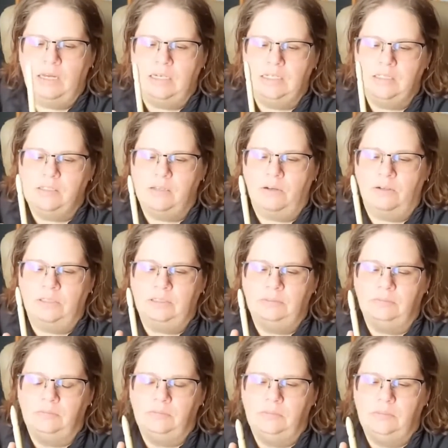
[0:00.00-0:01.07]
So
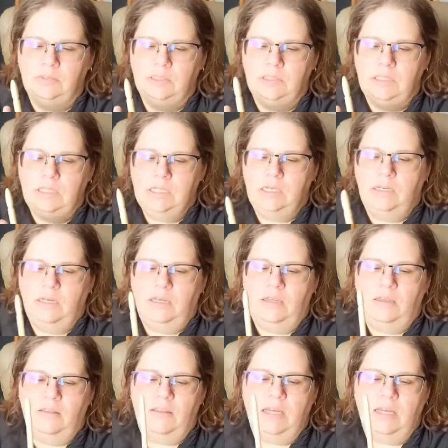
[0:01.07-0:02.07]
that's a